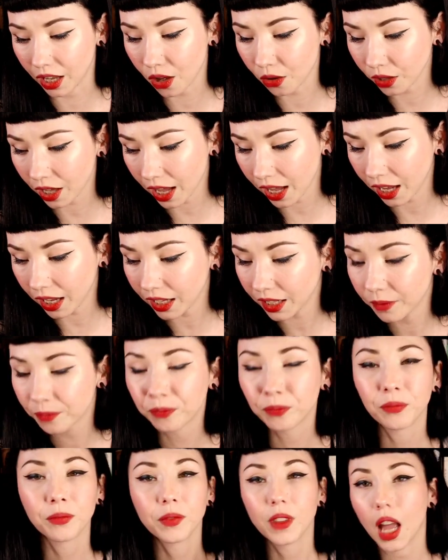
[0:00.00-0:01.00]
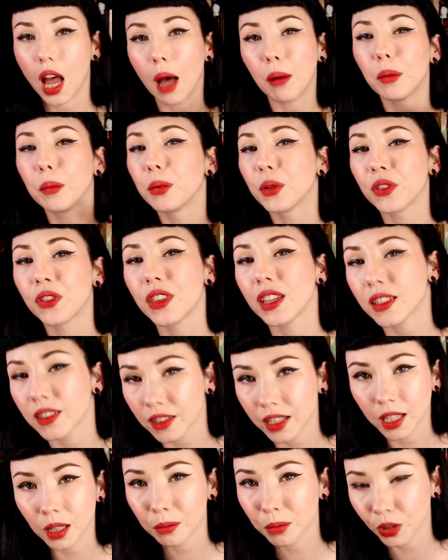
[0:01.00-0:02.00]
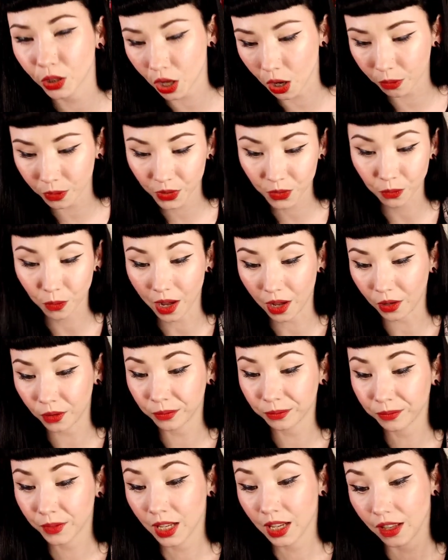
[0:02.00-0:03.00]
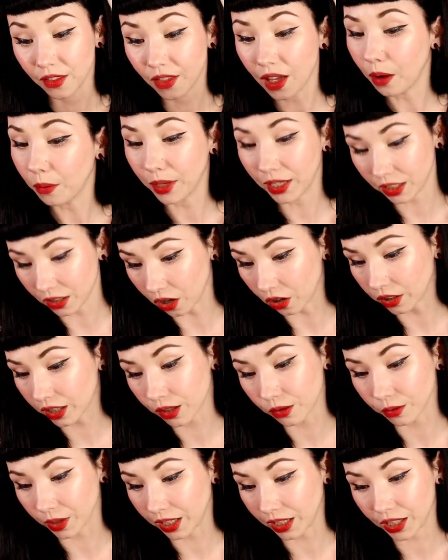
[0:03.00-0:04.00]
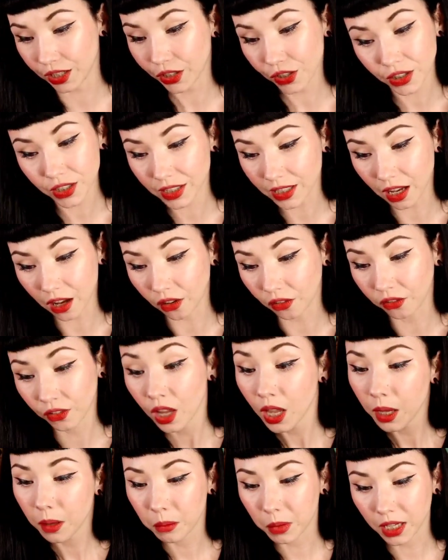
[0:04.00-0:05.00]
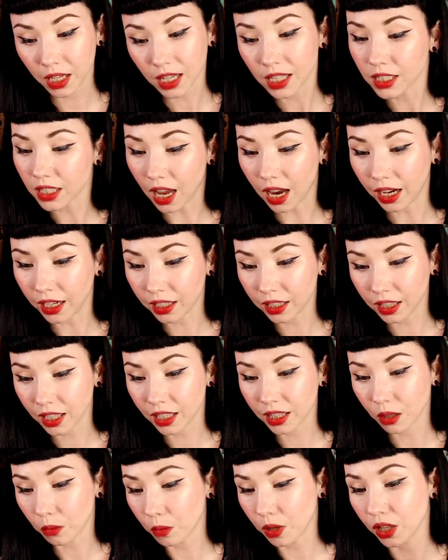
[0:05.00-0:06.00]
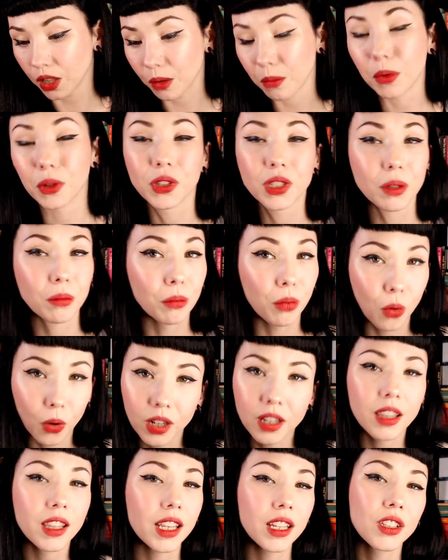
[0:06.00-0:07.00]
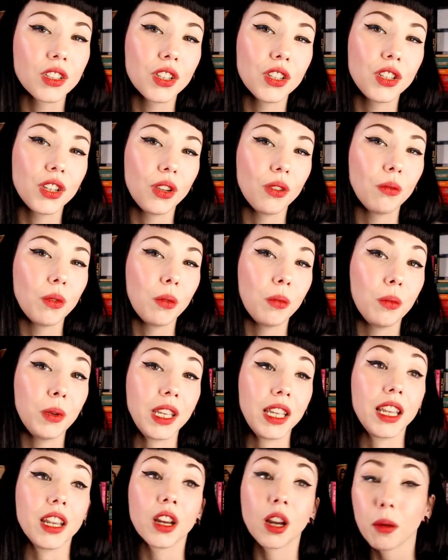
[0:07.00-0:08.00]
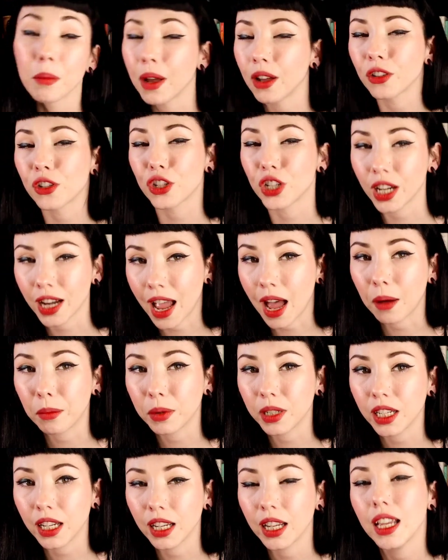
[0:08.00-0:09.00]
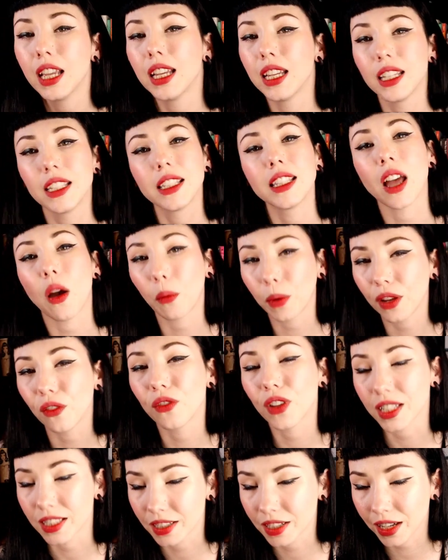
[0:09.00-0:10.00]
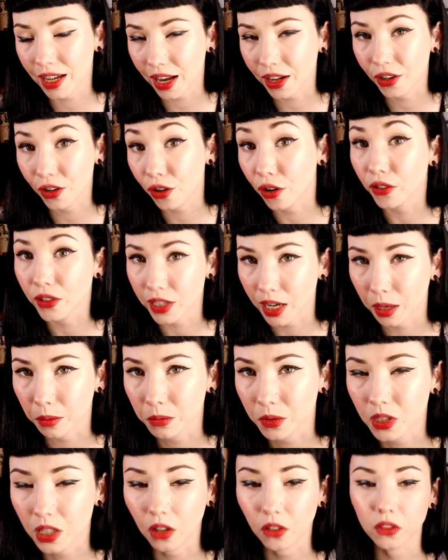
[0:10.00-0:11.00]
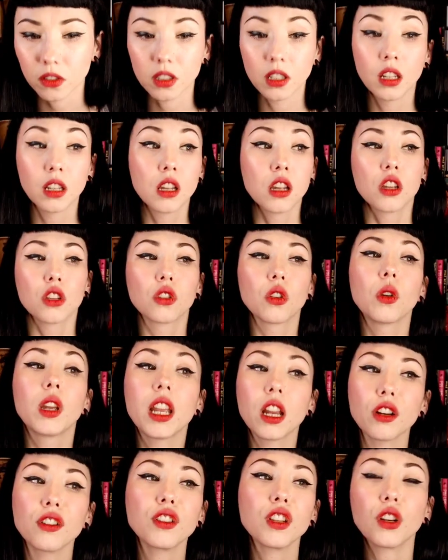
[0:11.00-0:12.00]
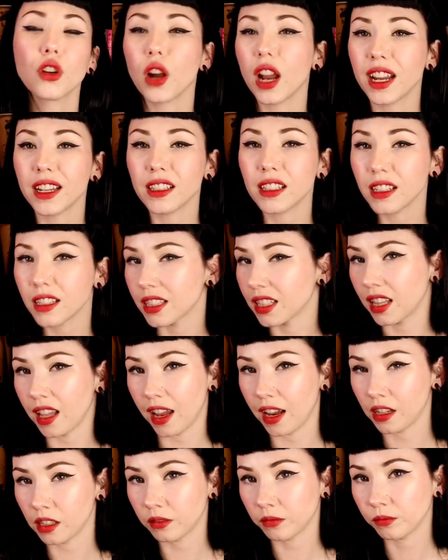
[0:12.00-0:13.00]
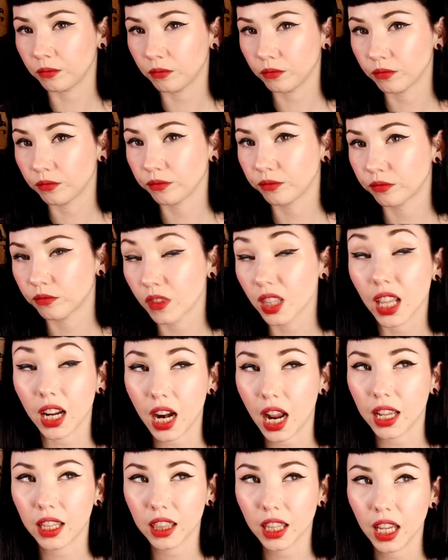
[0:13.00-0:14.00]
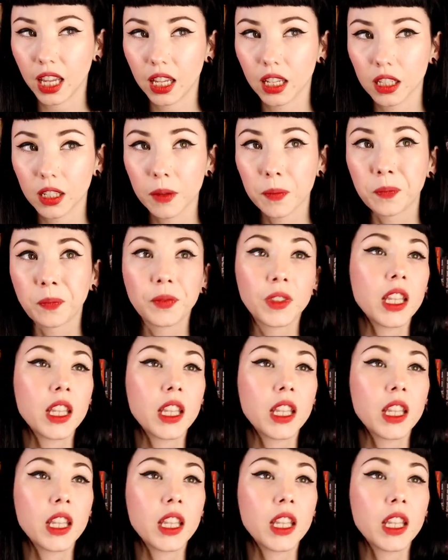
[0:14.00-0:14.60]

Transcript: okay? I'm gonna put this link below as well. That way y'all can read it yourself, because I think that one of the most important things to do when we hear about shit happening is that we investigate it our damn selves. So here's the craziest thing that I think.